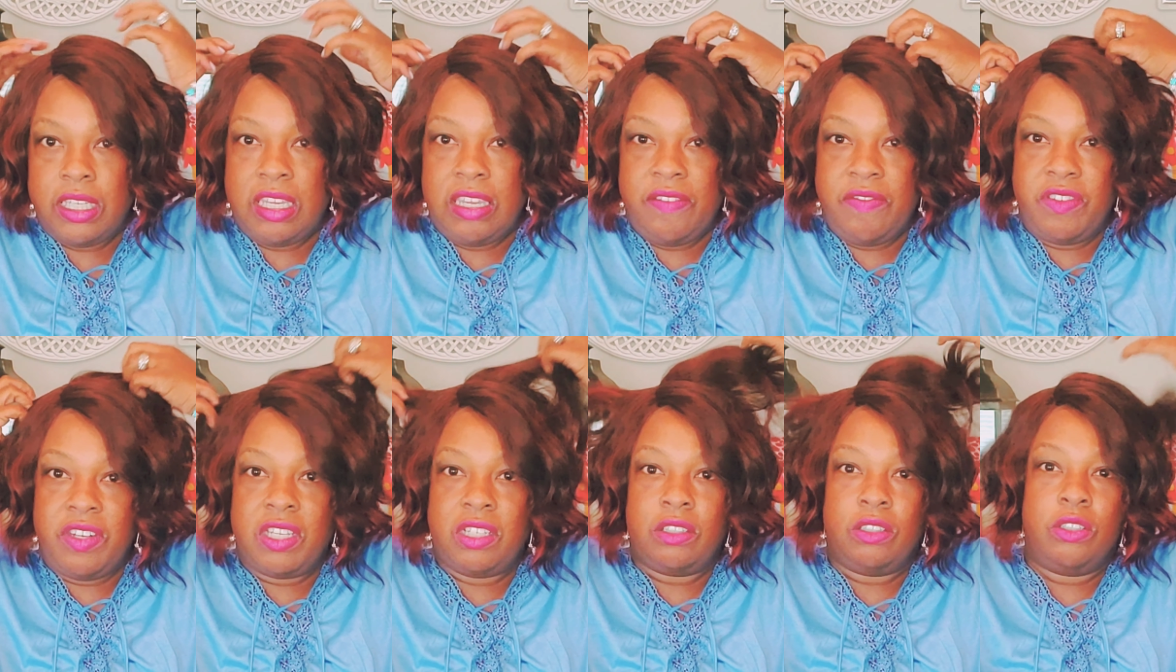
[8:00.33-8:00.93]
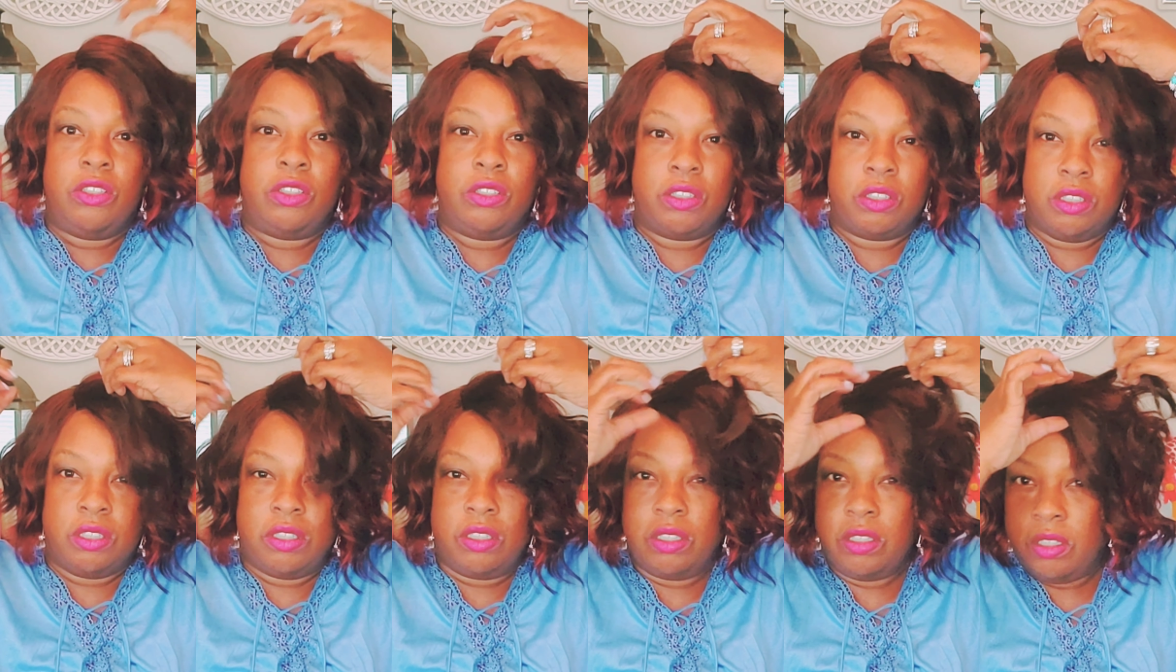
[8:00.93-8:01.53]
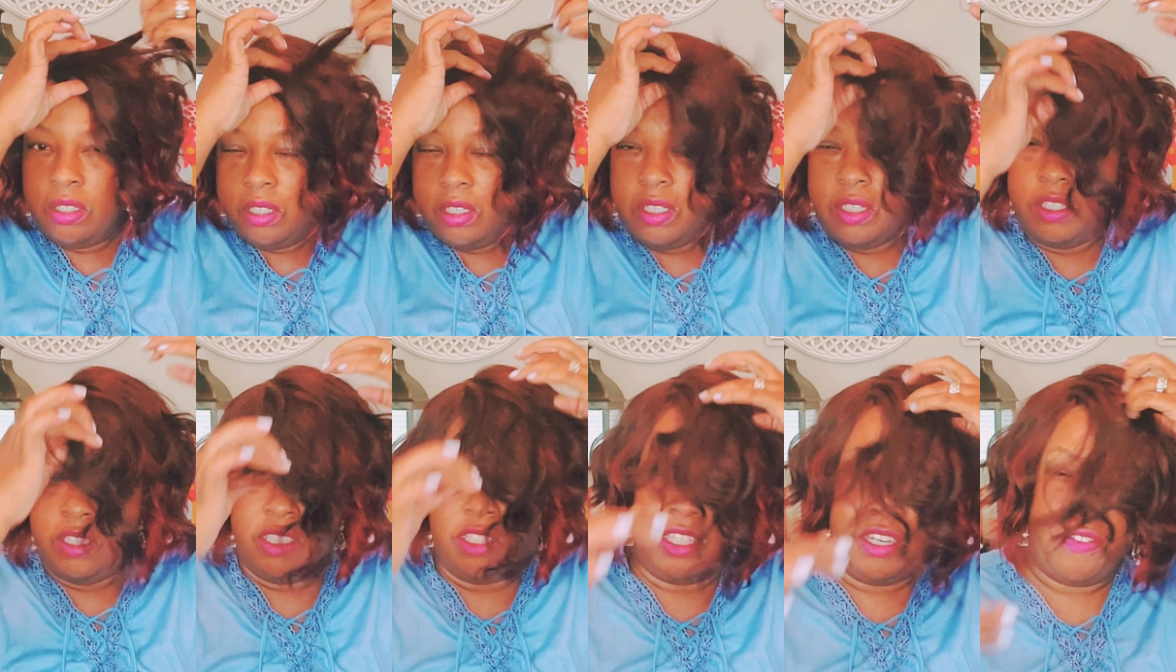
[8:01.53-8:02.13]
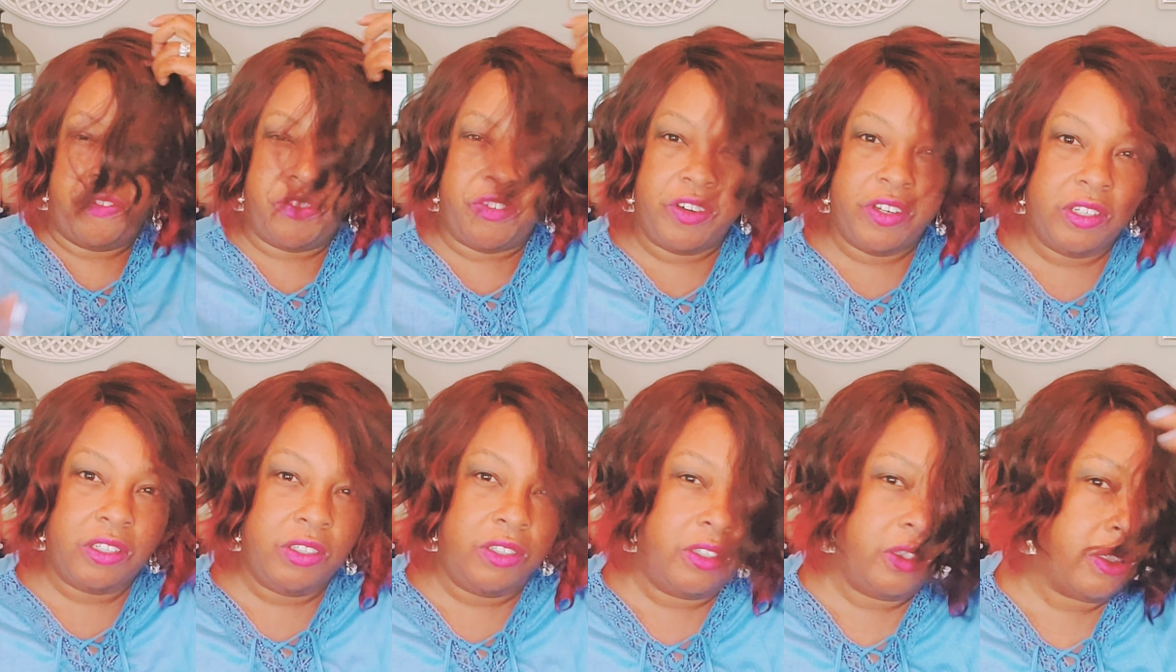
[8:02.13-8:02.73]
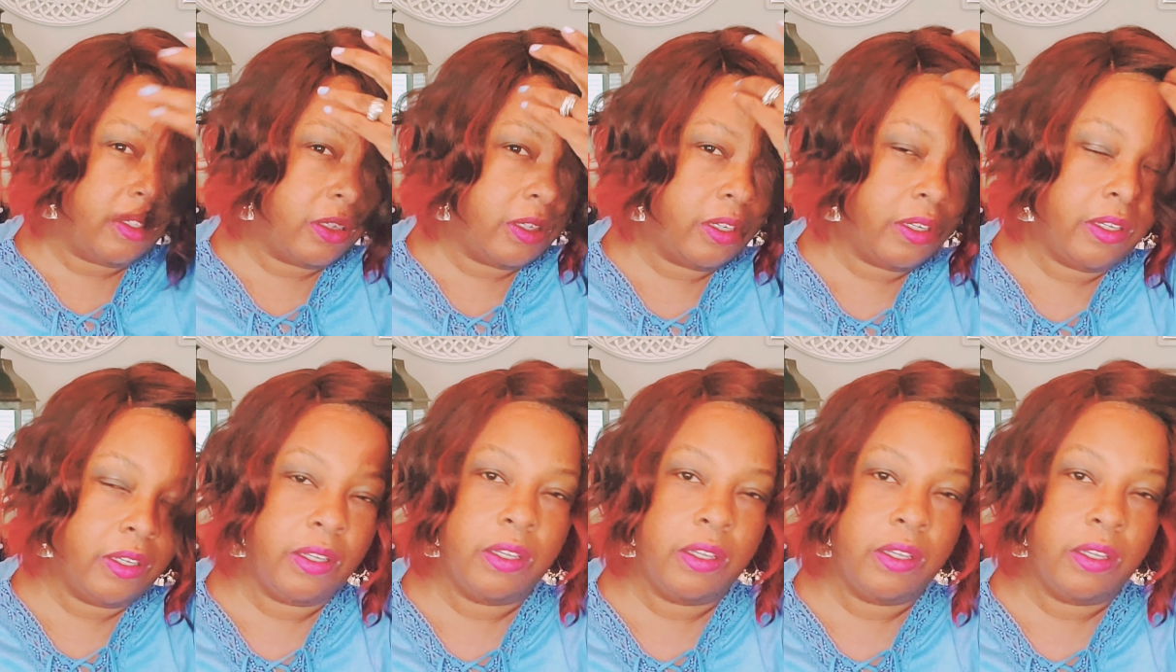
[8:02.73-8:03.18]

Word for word: evening look, different look,